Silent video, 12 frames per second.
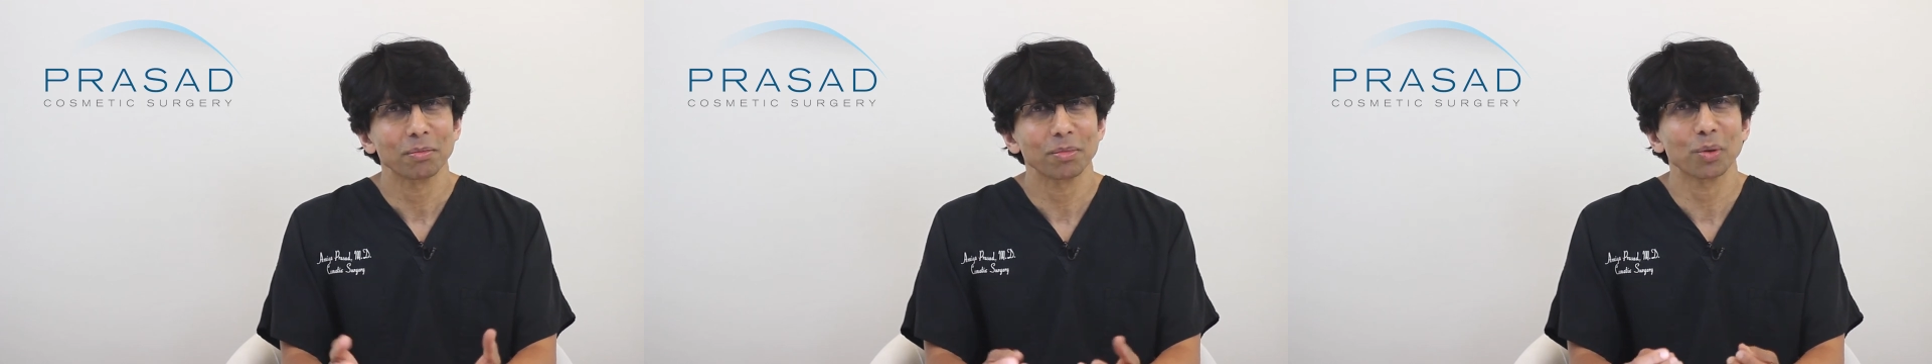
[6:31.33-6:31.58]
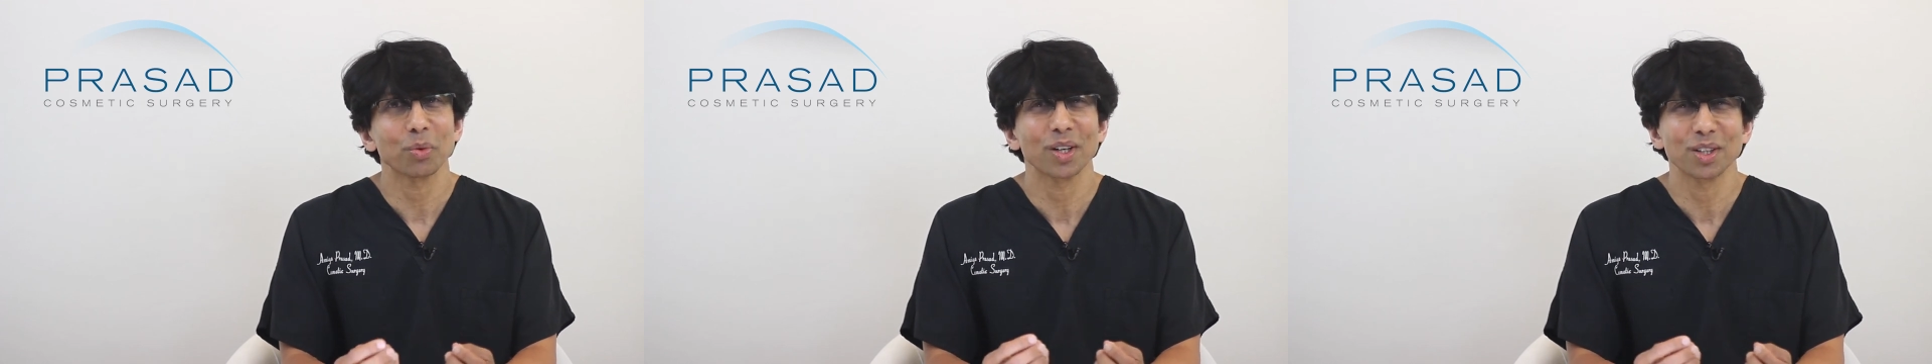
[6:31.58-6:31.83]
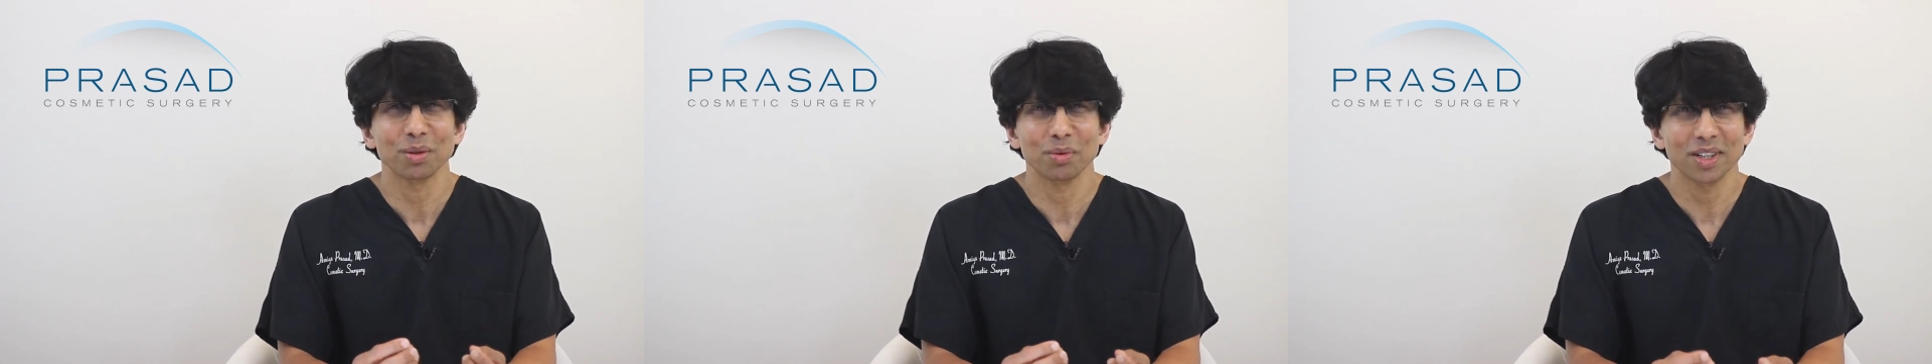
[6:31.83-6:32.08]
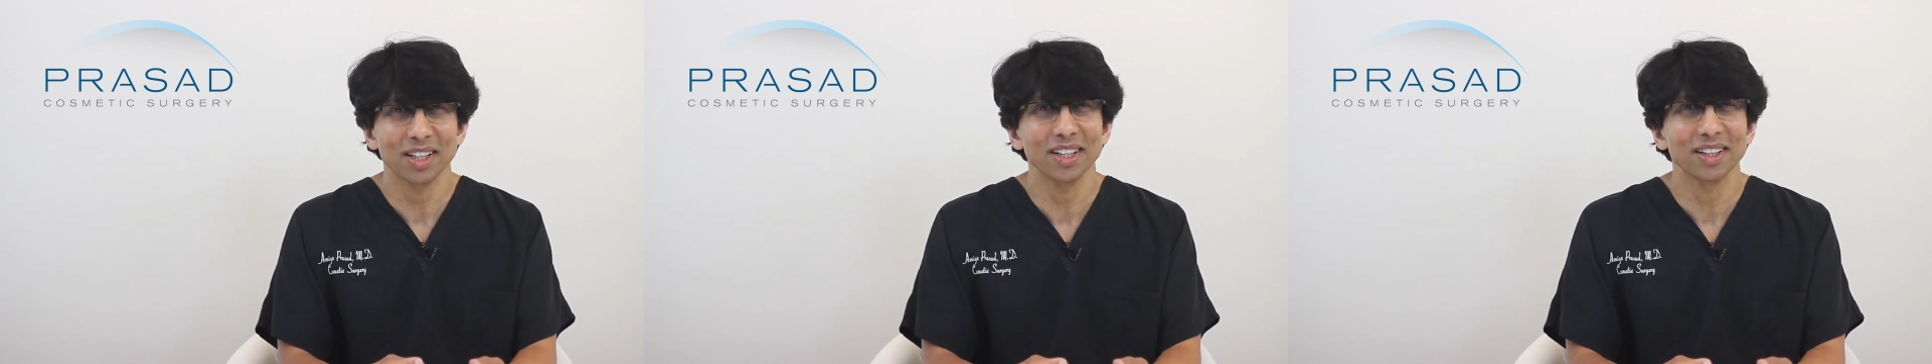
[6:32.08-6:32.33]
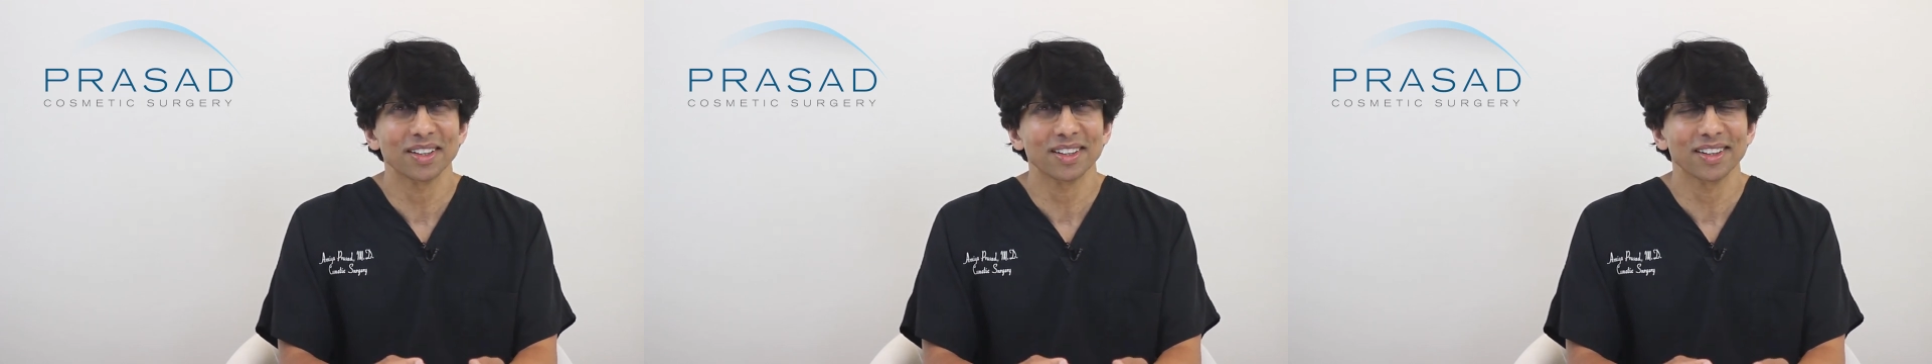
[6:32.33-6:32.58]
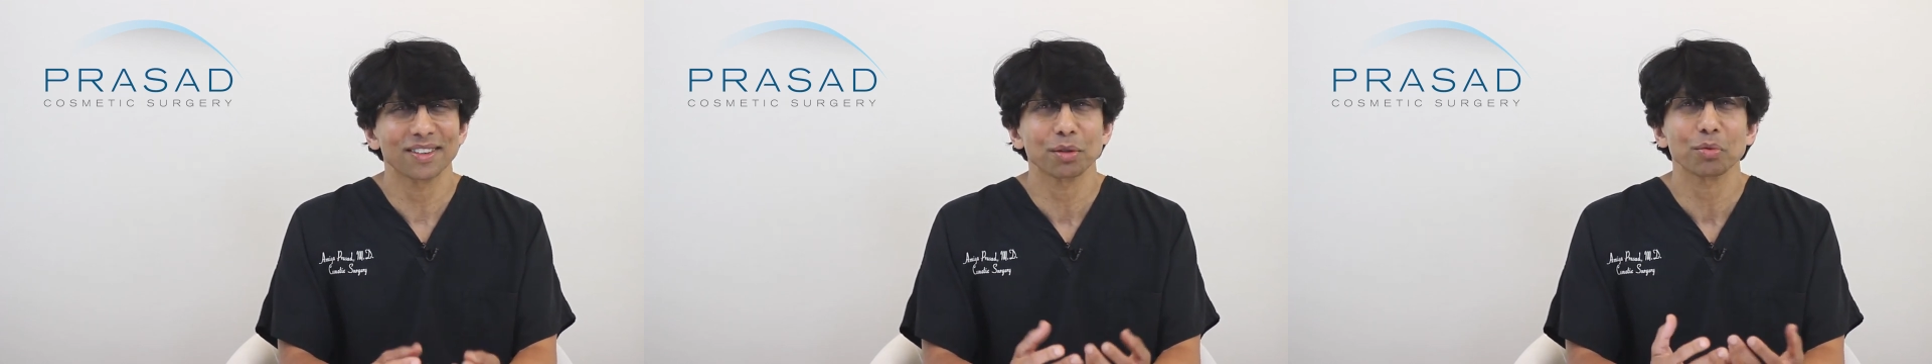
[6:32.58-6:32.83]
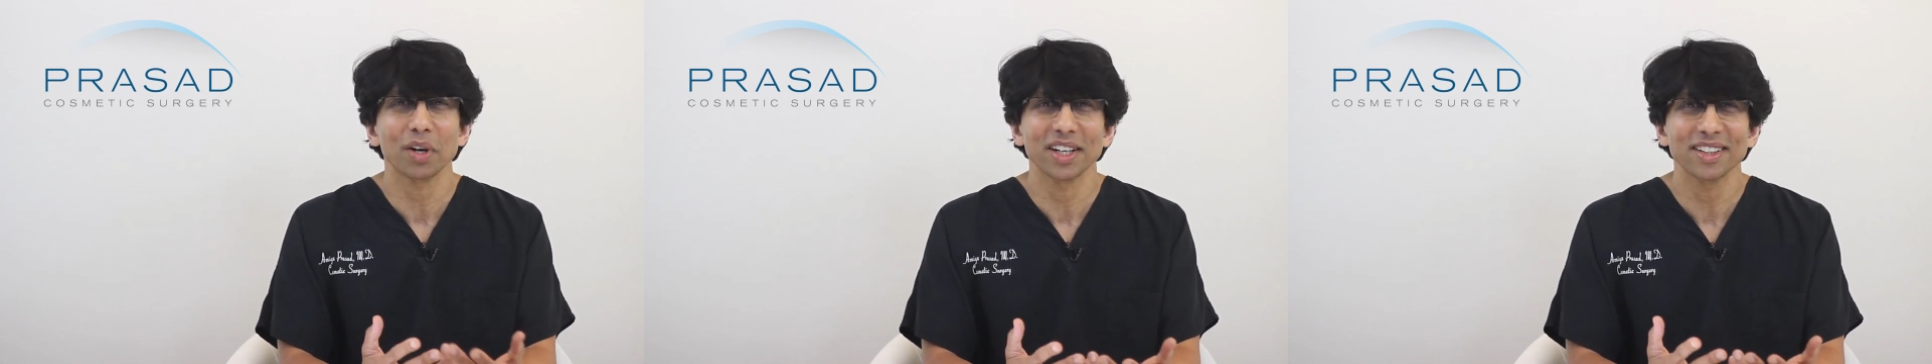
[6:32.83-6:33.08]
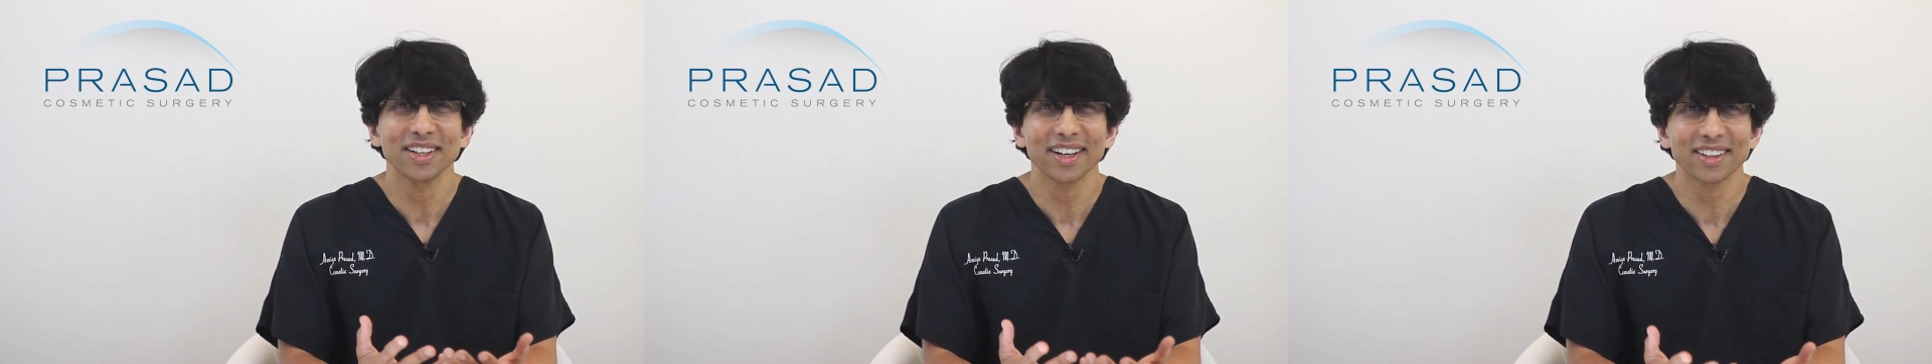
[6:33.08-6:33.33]
but what you need is the
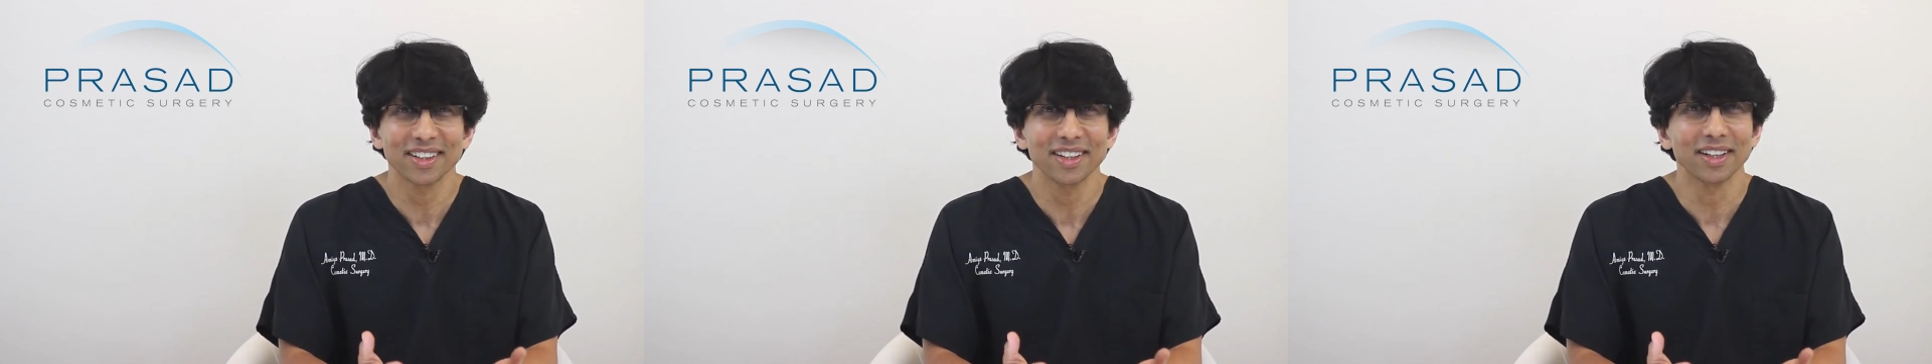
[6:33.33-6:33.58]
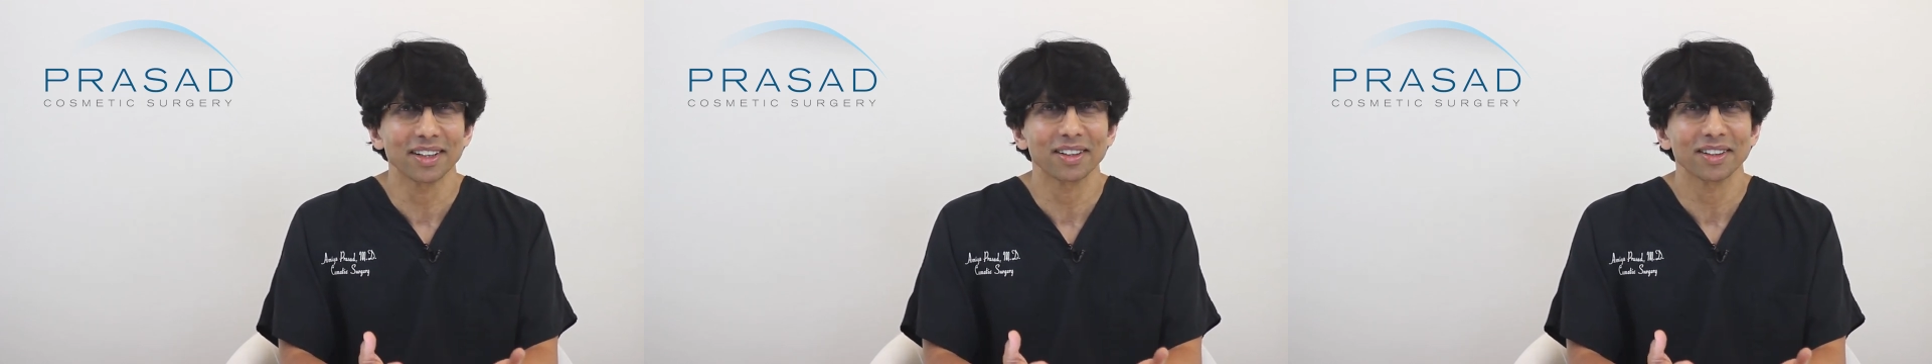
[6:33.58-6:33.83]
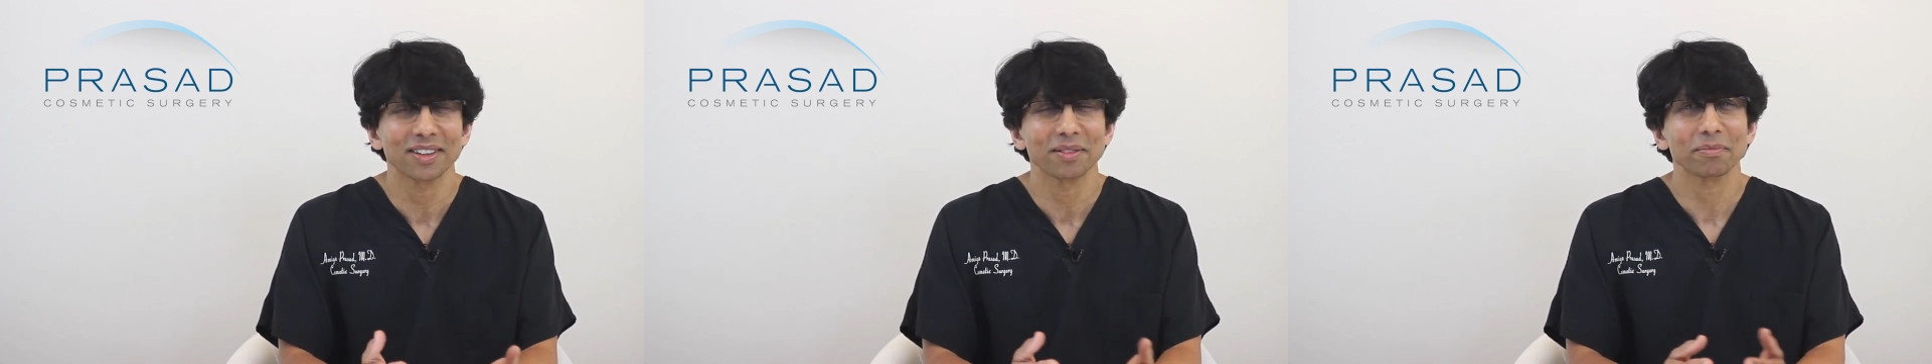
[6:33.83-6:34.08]
right technique.